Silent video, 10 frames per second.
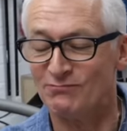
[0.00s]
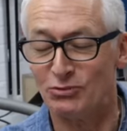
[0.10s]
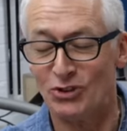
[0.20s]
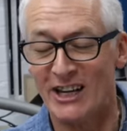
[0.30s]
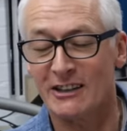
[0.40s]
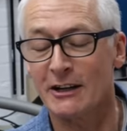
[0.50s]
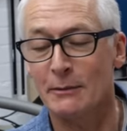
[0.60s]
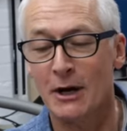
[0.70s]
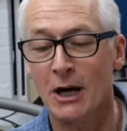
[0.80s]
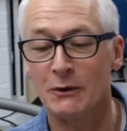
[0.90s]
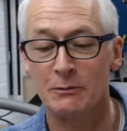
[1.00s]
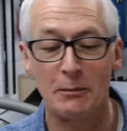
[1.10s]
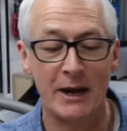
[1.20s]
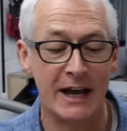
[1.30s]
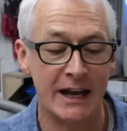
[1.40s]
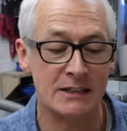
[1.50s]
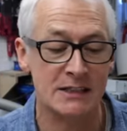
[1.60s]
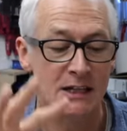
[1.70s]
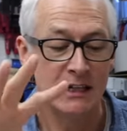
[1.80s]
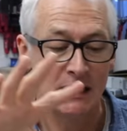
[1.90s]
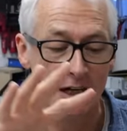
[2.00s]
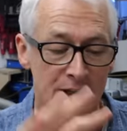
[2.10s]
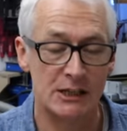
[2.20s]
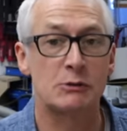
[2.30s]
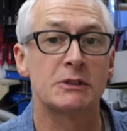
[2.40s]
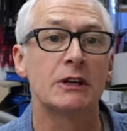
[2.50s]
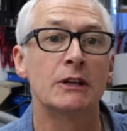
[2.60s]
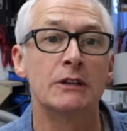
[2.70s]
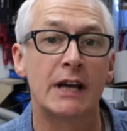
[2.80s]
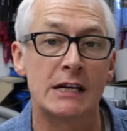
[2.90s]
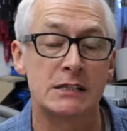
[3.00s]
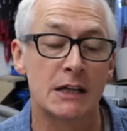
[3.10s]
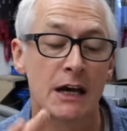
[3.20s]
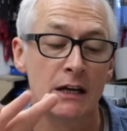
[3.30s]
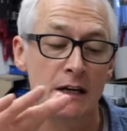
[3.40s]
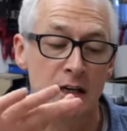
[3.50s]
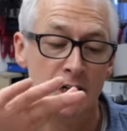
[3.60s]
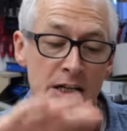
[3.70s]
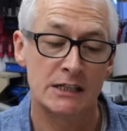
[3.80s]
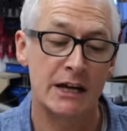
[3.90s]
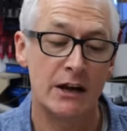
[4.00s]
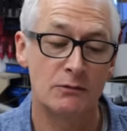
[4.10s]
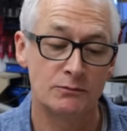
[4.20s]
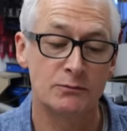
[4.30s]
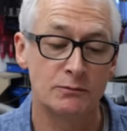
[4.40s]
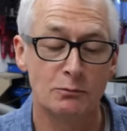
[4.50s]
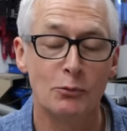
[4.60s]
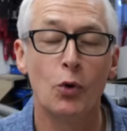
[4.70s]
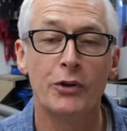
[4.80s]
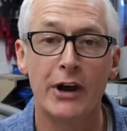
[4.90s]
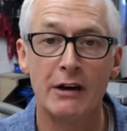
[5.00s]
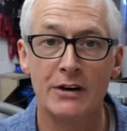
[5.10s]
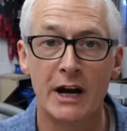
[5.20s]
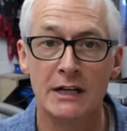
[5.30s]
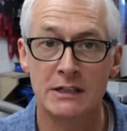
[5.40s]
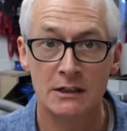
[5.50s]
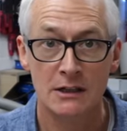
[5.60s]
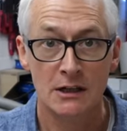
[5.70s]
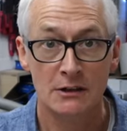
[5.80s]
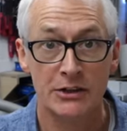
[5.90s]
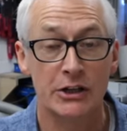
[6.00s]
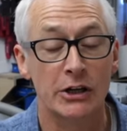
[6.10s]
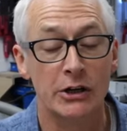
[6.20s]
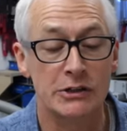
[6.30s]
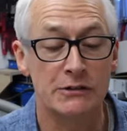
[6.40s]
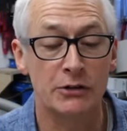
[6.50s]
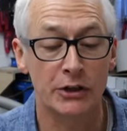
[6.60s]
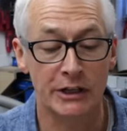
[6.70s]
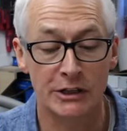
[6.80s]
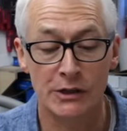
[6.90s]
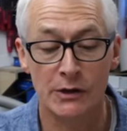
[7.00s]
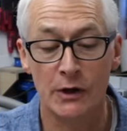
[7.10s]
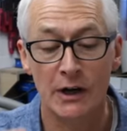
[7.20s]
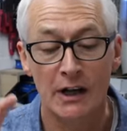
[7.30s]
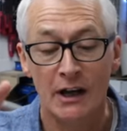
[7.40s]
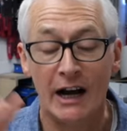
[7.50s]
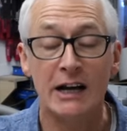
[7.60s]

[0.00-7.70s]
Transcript: break that apart with my bare hands. Uh, this was glued yesterday and has had a, more than overnight for the glue to fully cure. I